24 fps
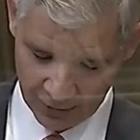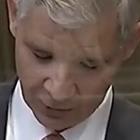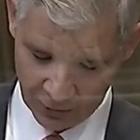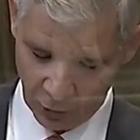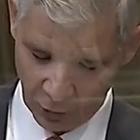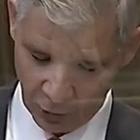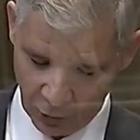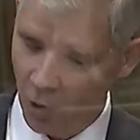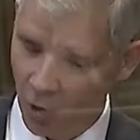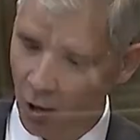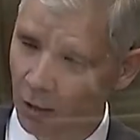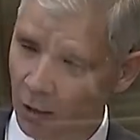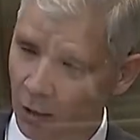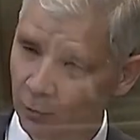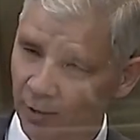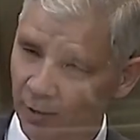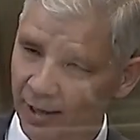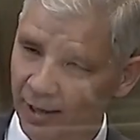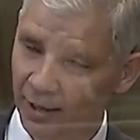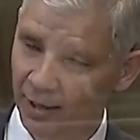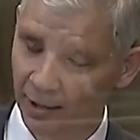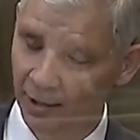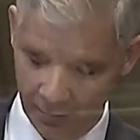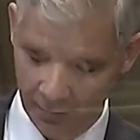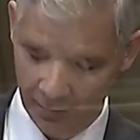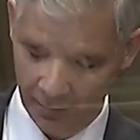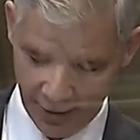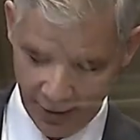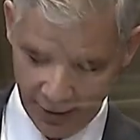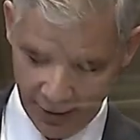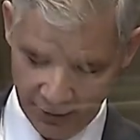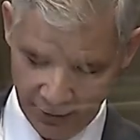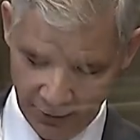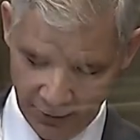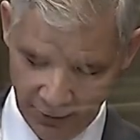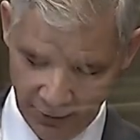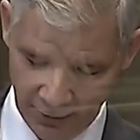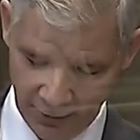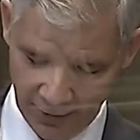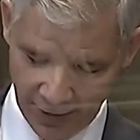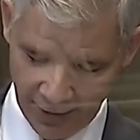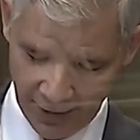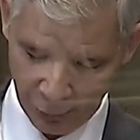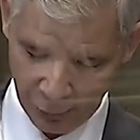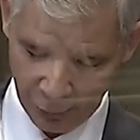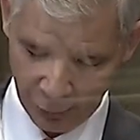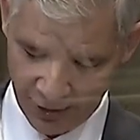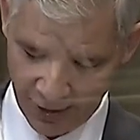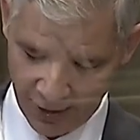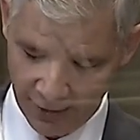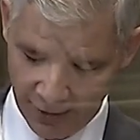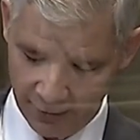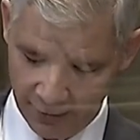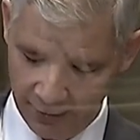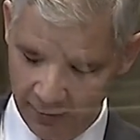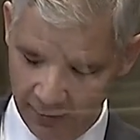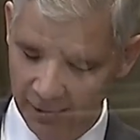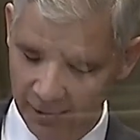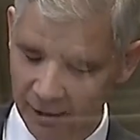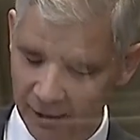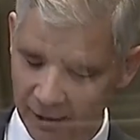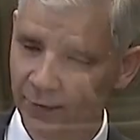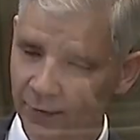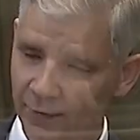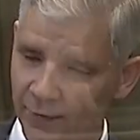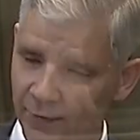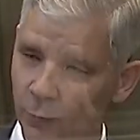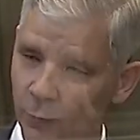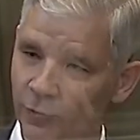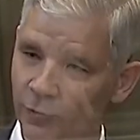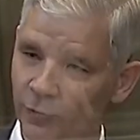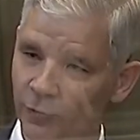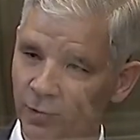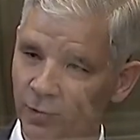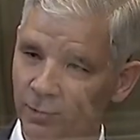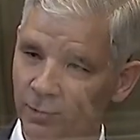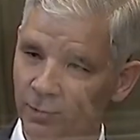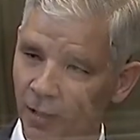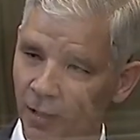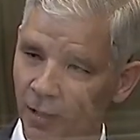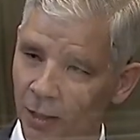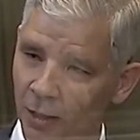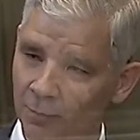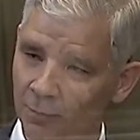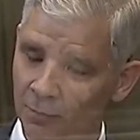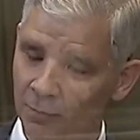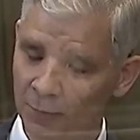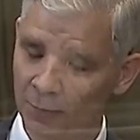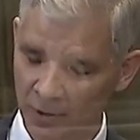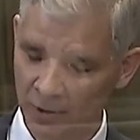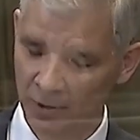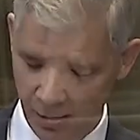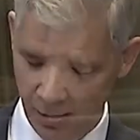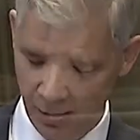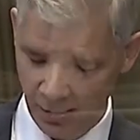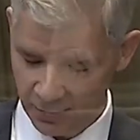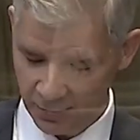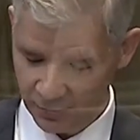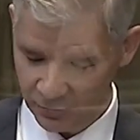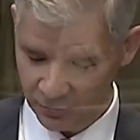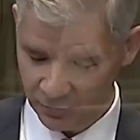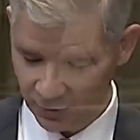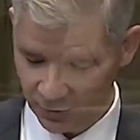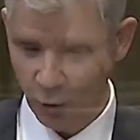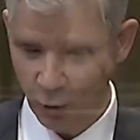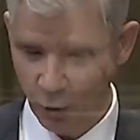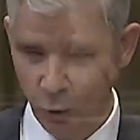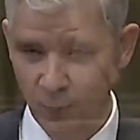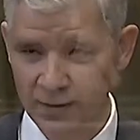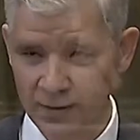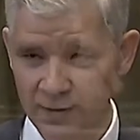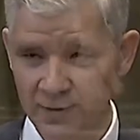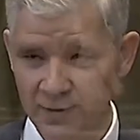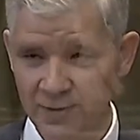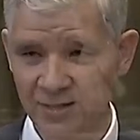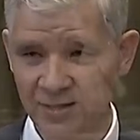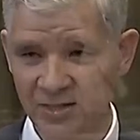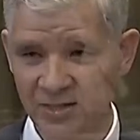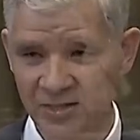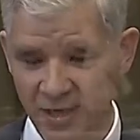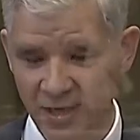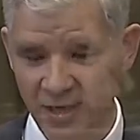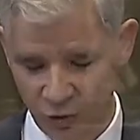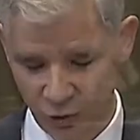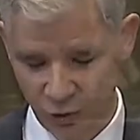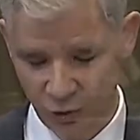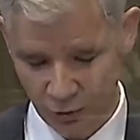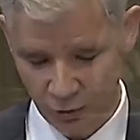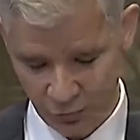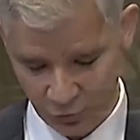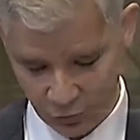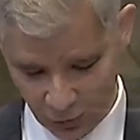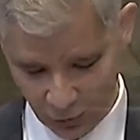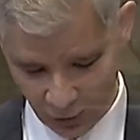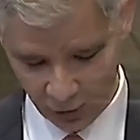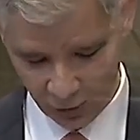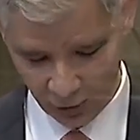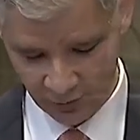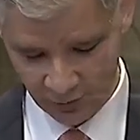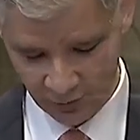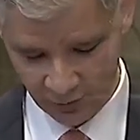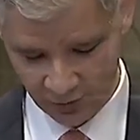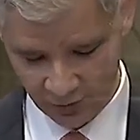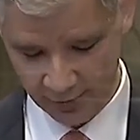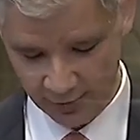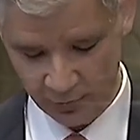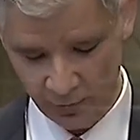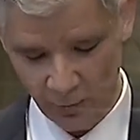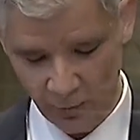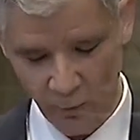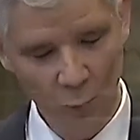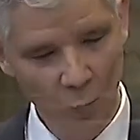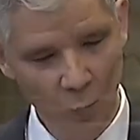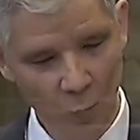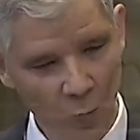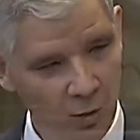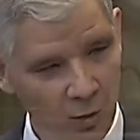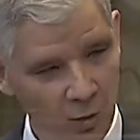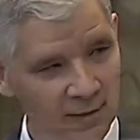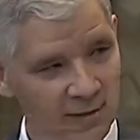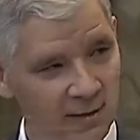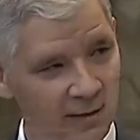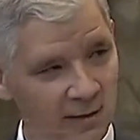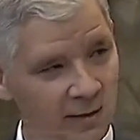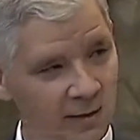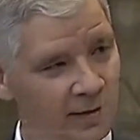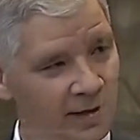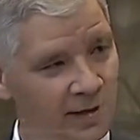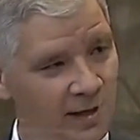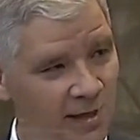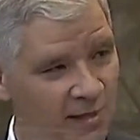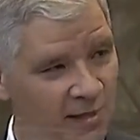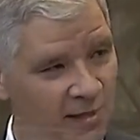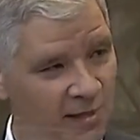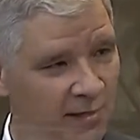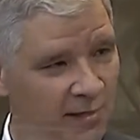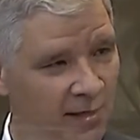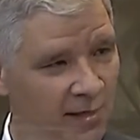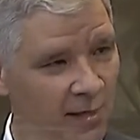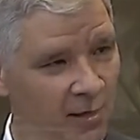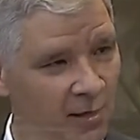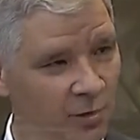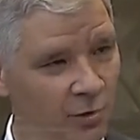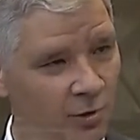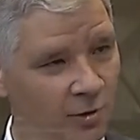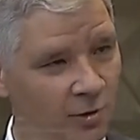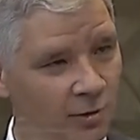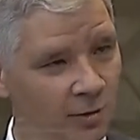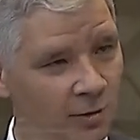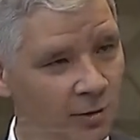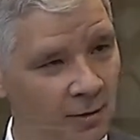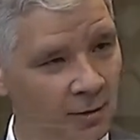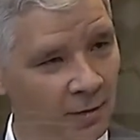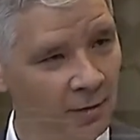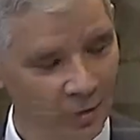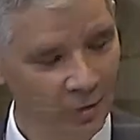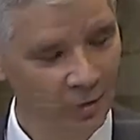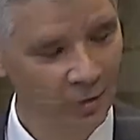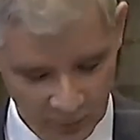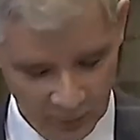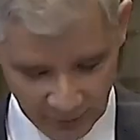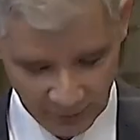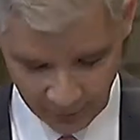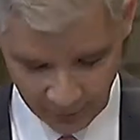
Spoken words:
has long recognized that protecting individuals from harm is the quintessential circumstance warranting the indication of